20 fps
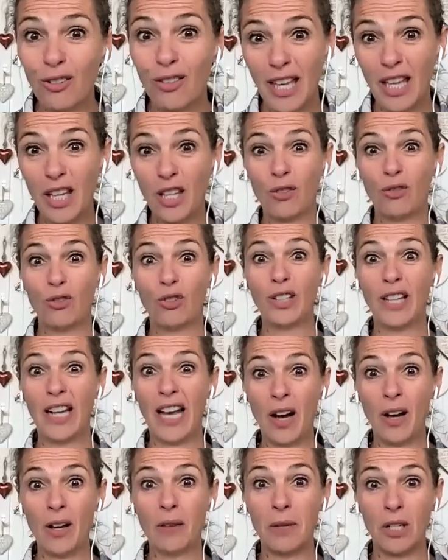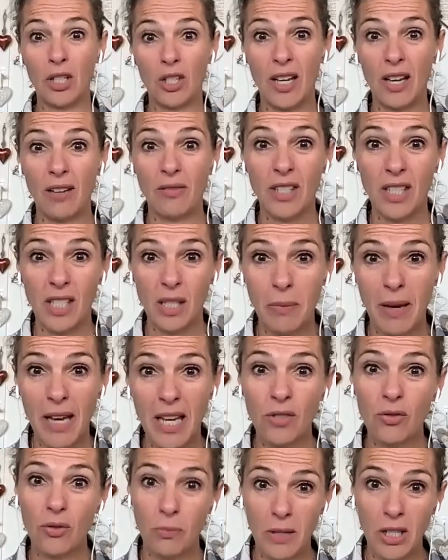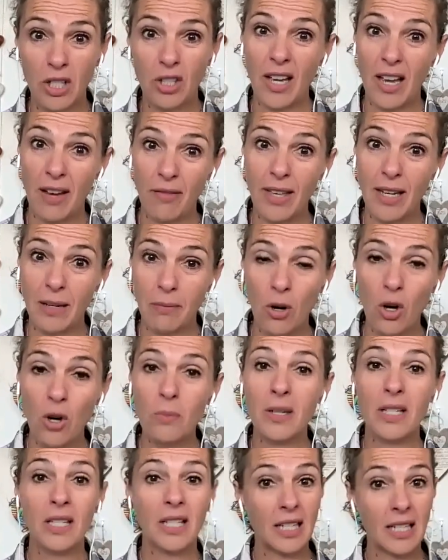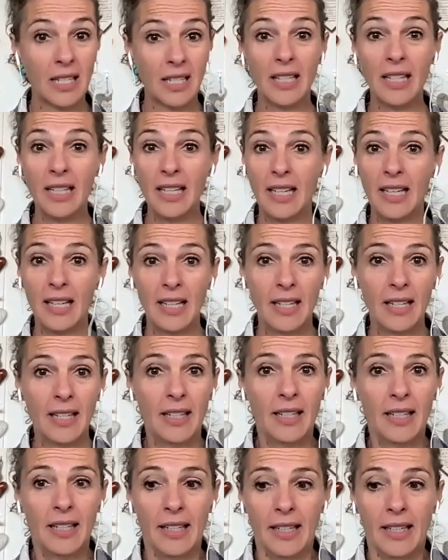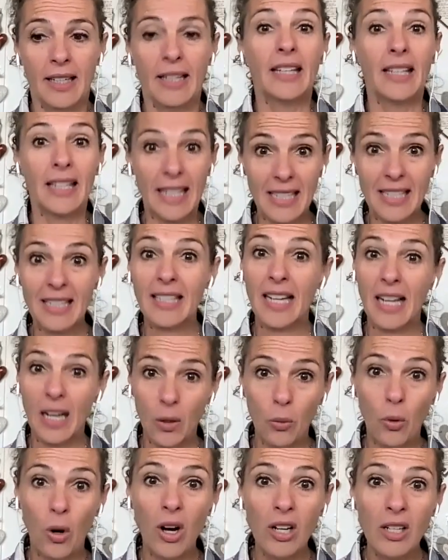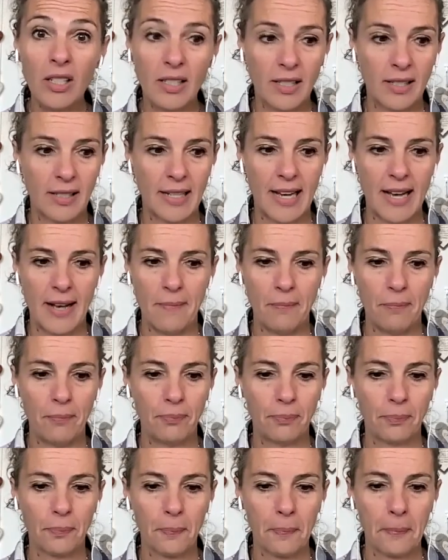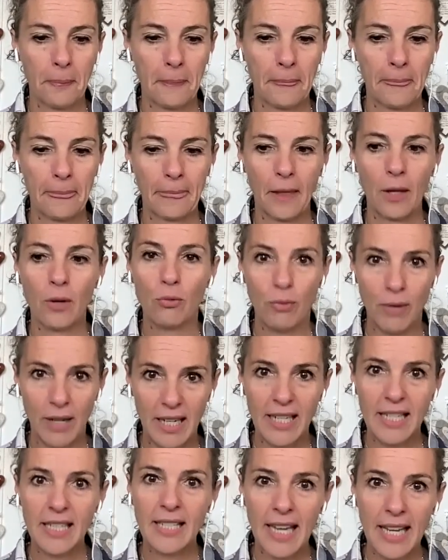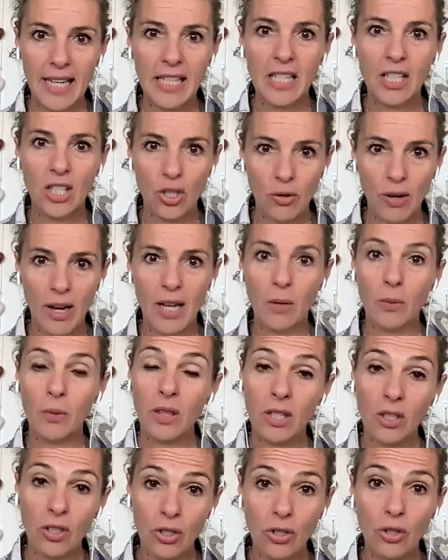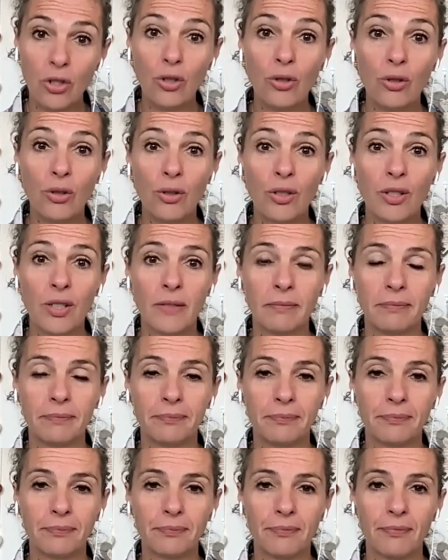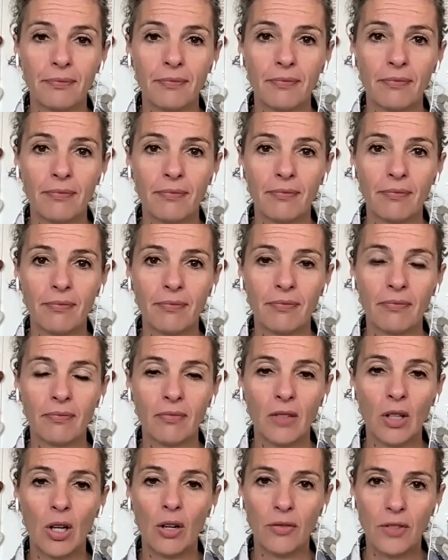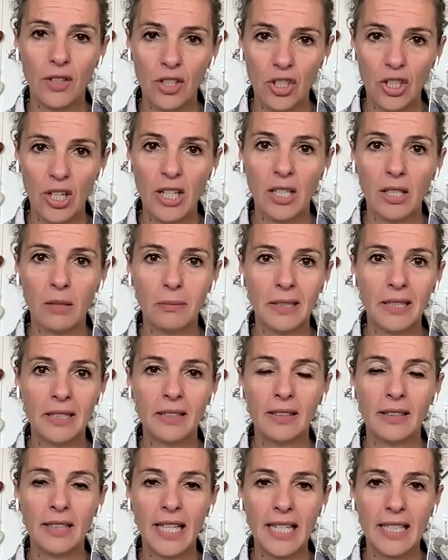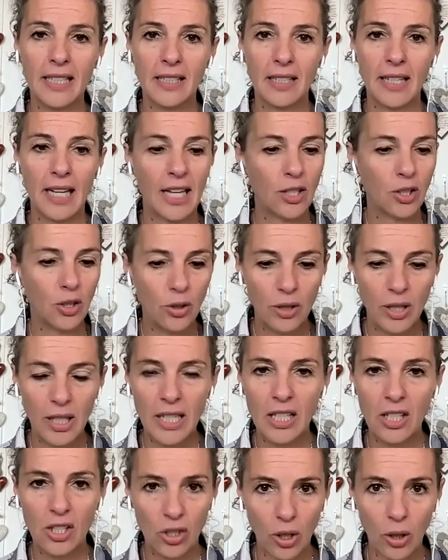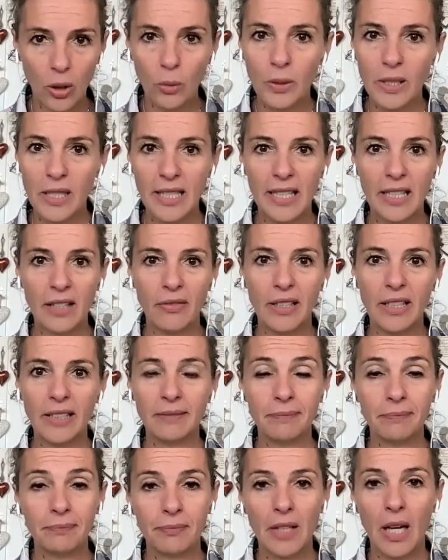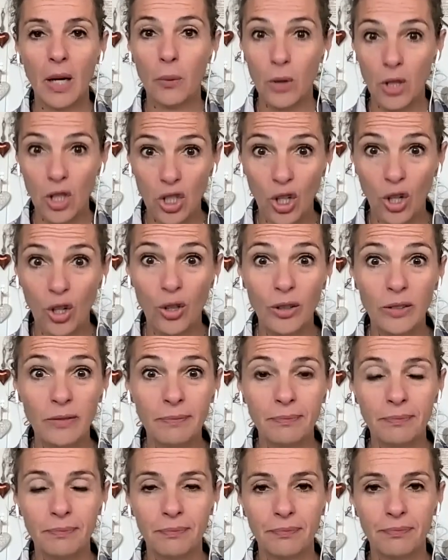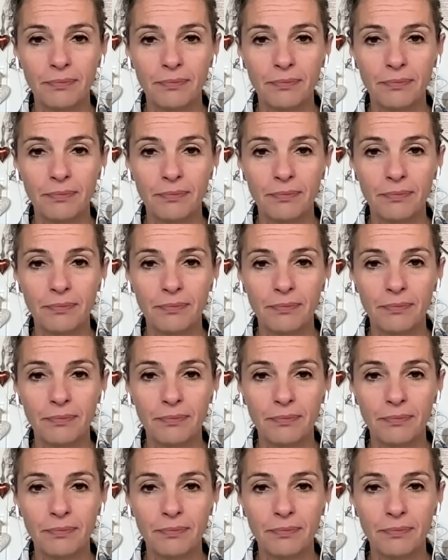Thank you for allowing me to have the space for me to have that moment. And yesterday I was really taking strain with this news of this gentleman that I knew that his soul was leaving. I was shown.